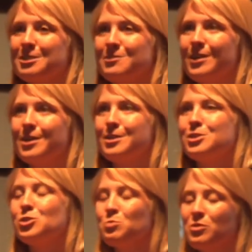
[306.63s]
It's very
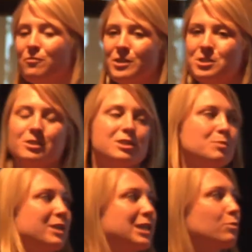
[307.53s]
superficial. It's
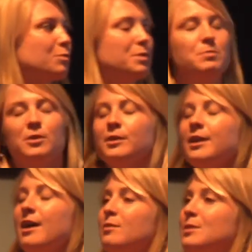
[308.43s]
a place where people
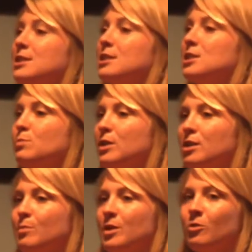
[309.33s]
anonymously
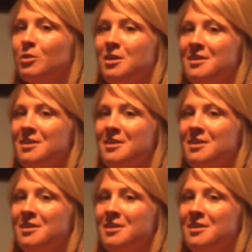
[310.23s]
spill about